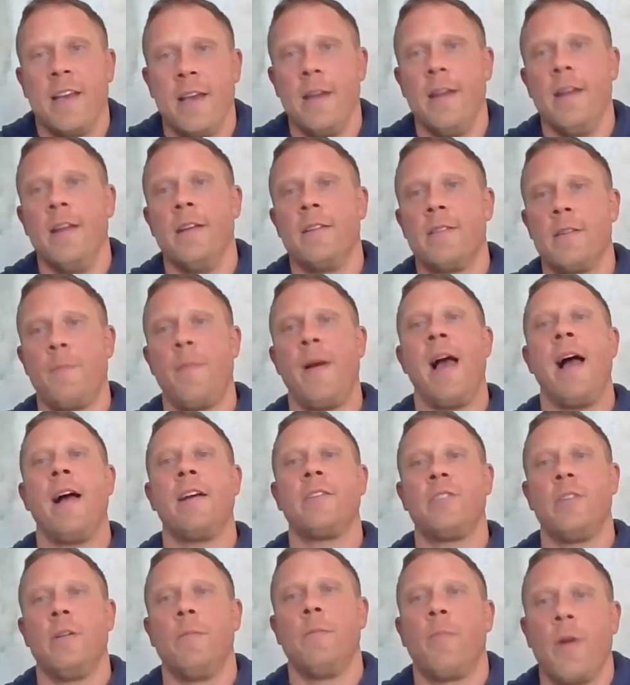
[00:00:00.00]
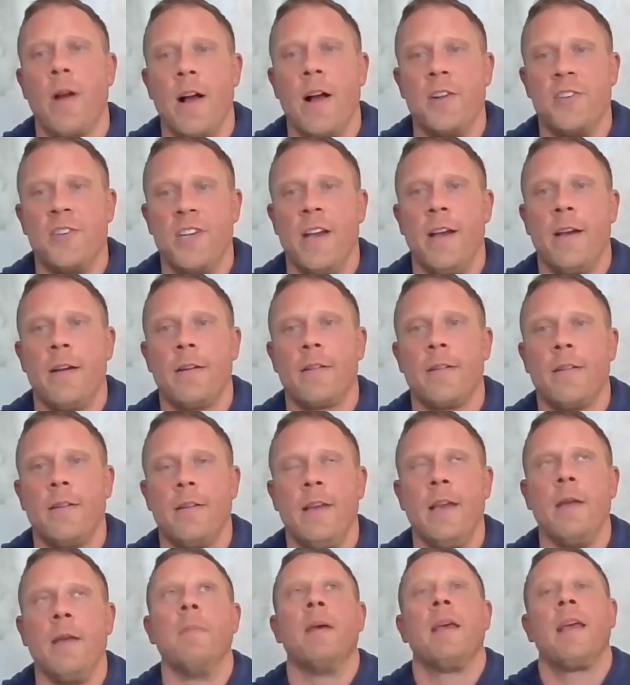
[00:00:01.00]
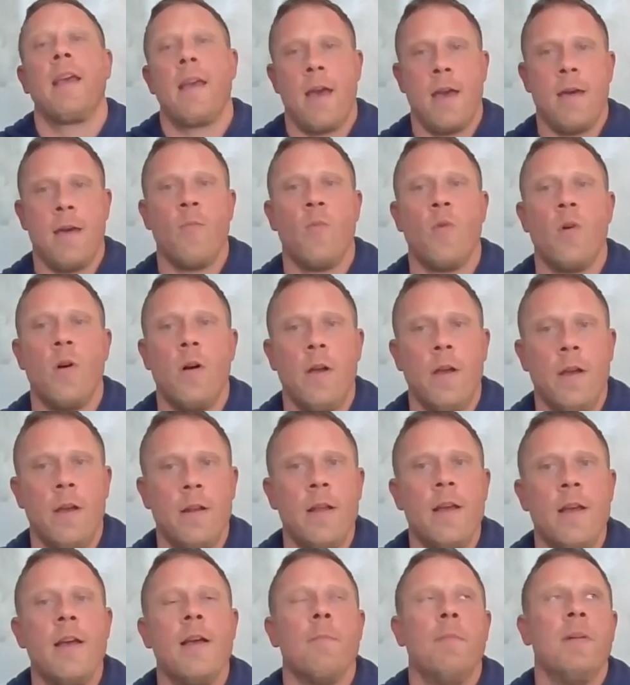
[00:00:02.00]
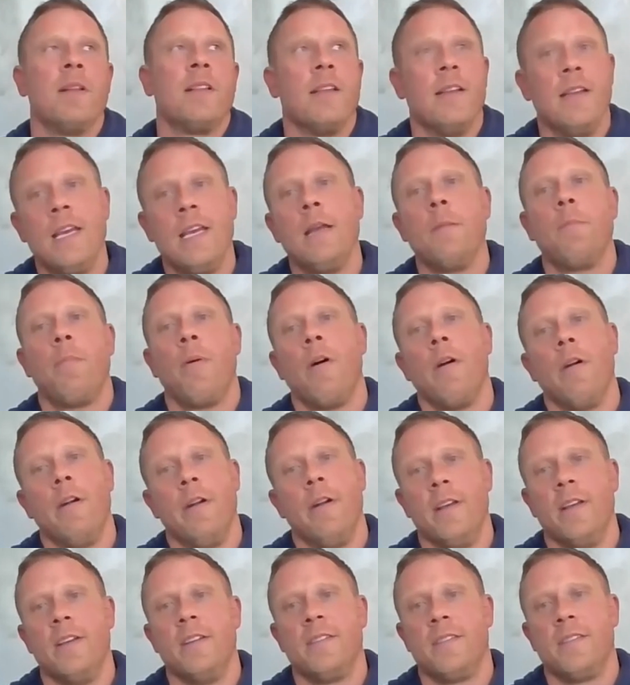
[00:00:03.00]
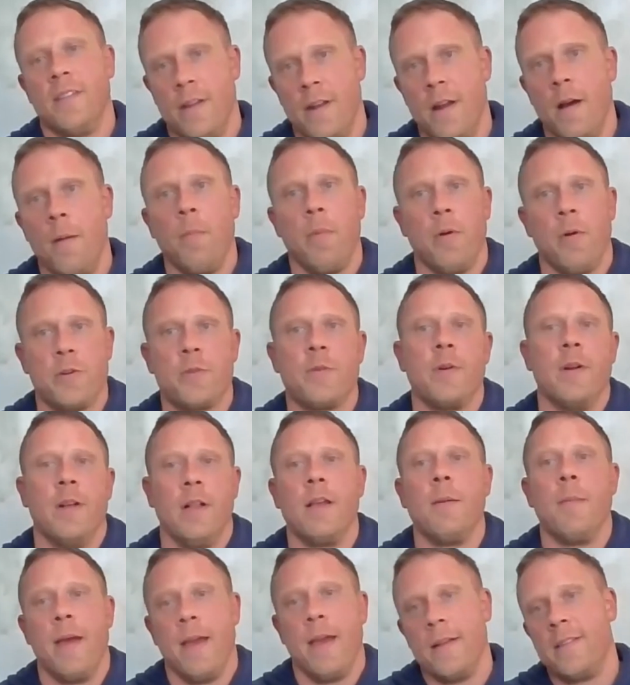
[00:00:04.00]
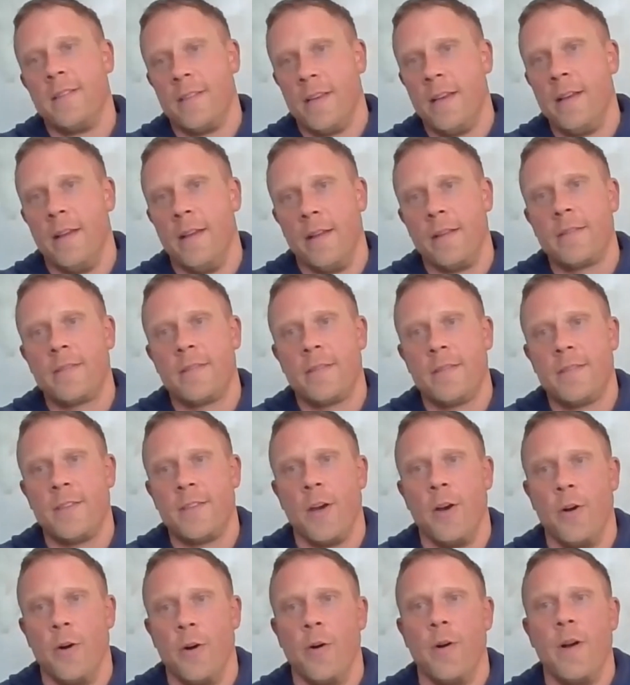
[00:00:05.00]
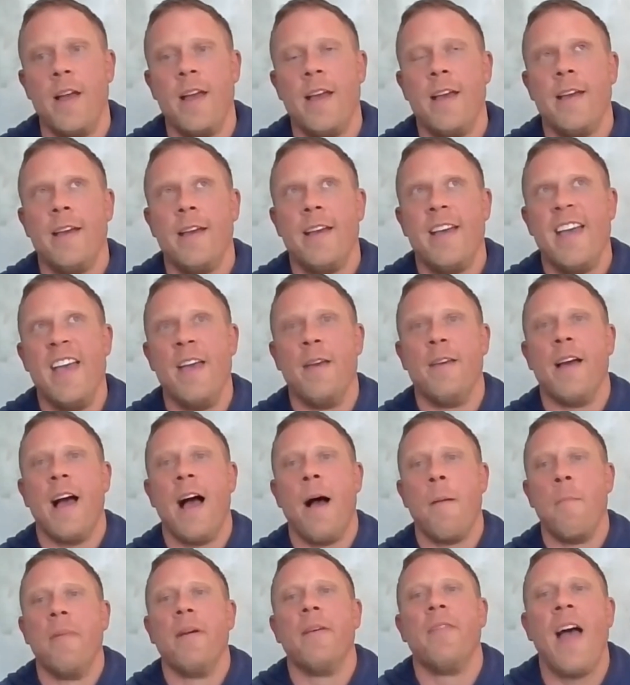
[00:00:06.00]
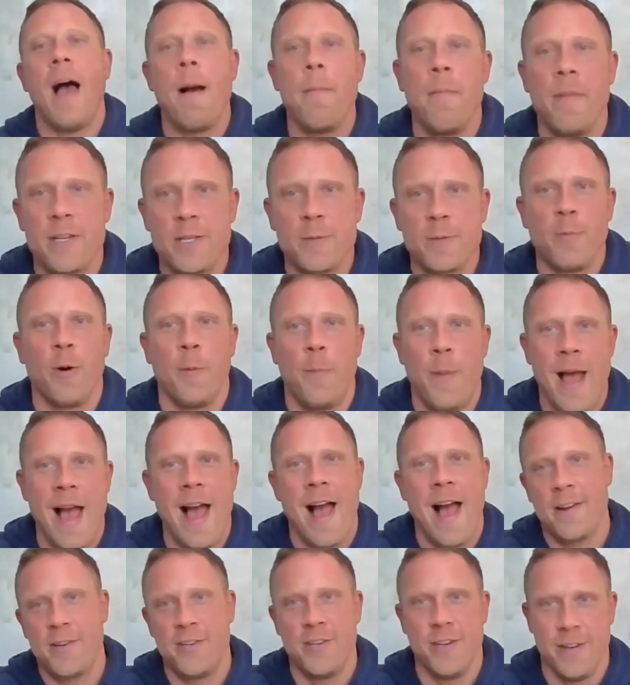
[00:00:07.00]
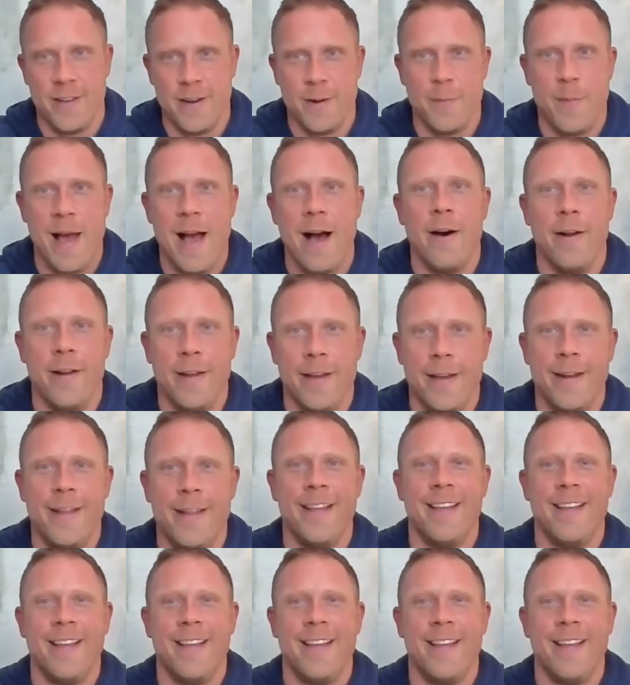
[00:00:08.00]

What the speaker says: It is a passion project. It became one, but the neat part is the numbers really made sense. So I'm that much more passionate about it.